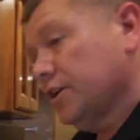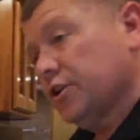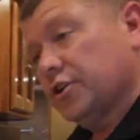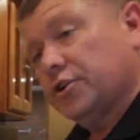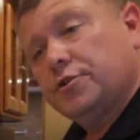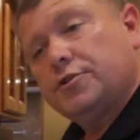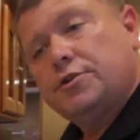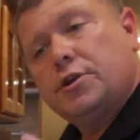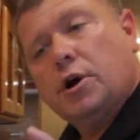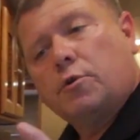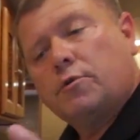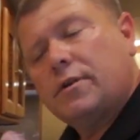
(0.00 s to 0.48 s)

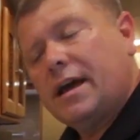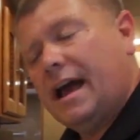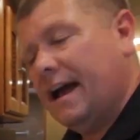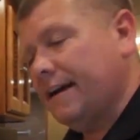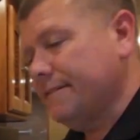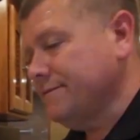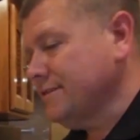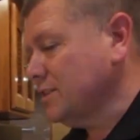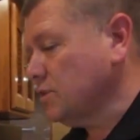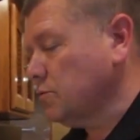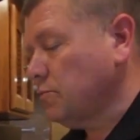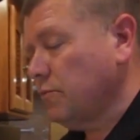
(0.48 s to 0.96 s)
You don't
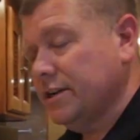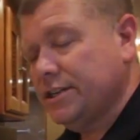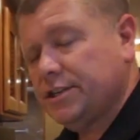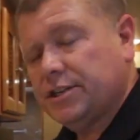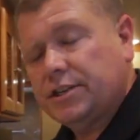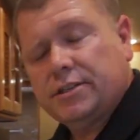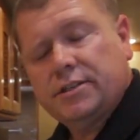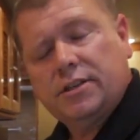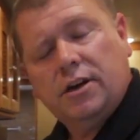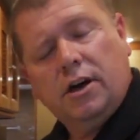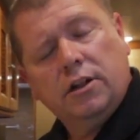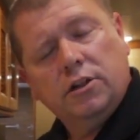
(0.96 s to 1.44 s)
have
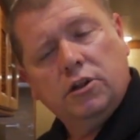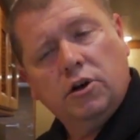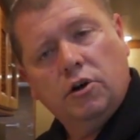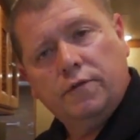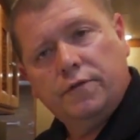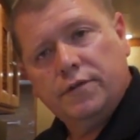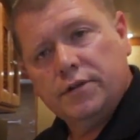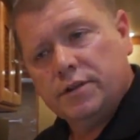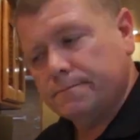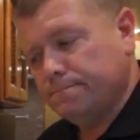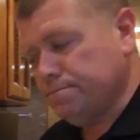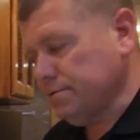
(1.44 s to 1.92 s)
switches all
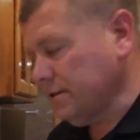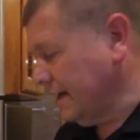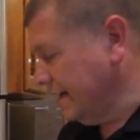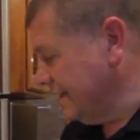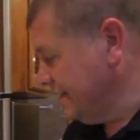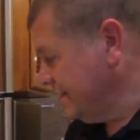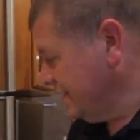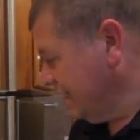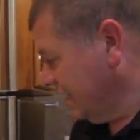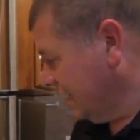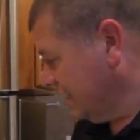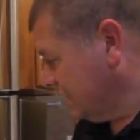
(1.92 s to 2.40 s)
over the
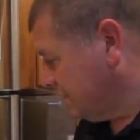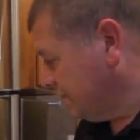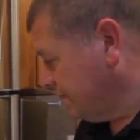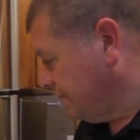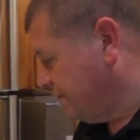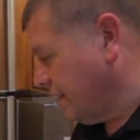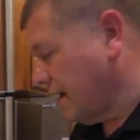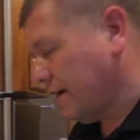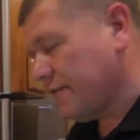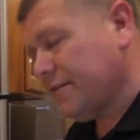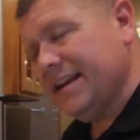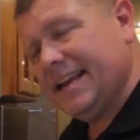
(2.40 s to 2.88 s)
place. It's
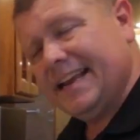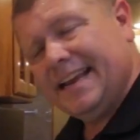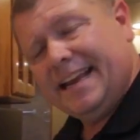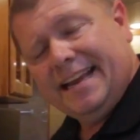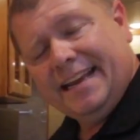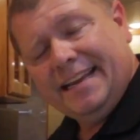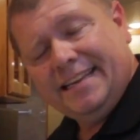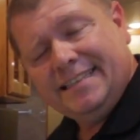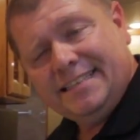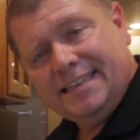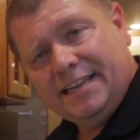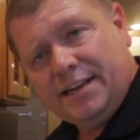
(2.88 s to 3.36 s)
very
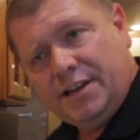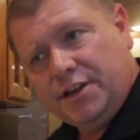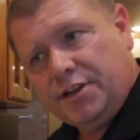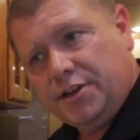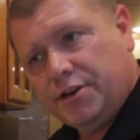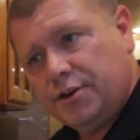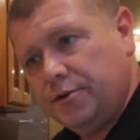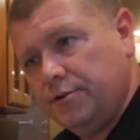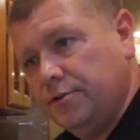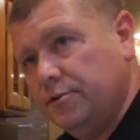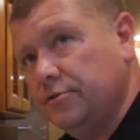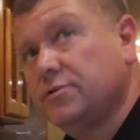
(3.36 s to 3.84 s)
easy to
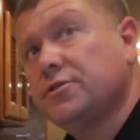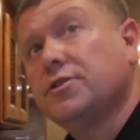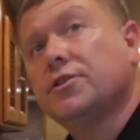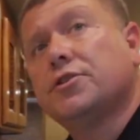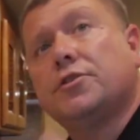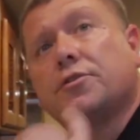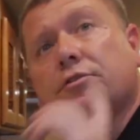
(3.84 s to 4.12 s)
use.